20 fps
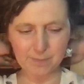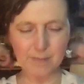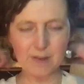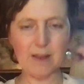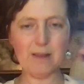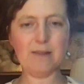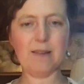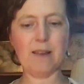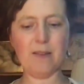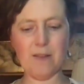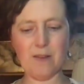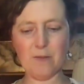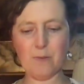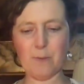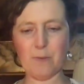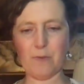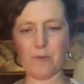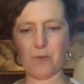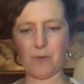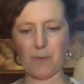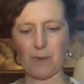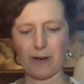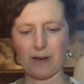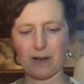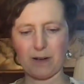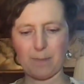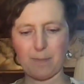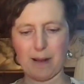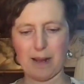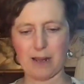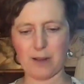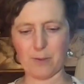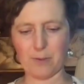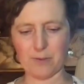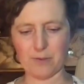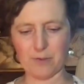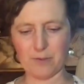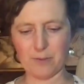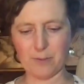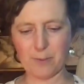See, this one's threaded
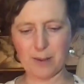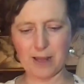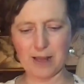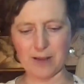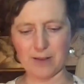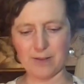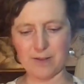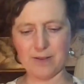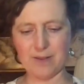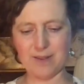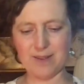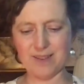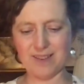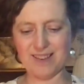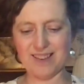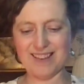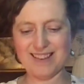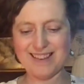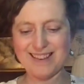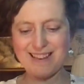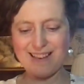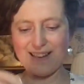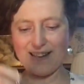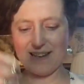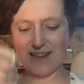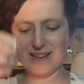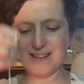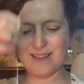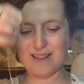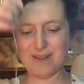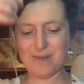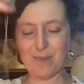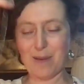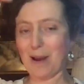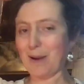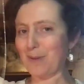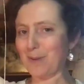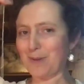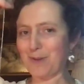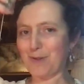backwards as well.
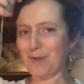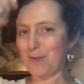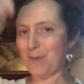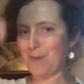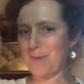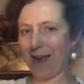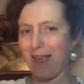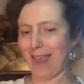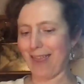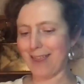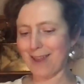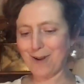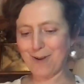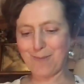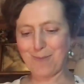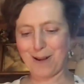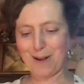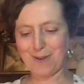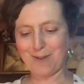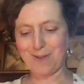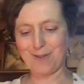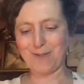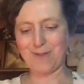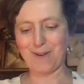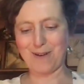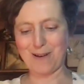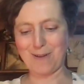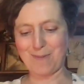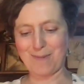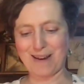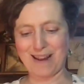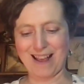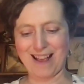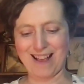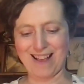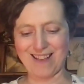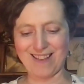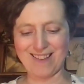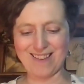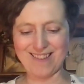Backwards for me, not backwards for anybody
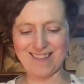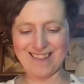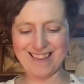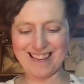else.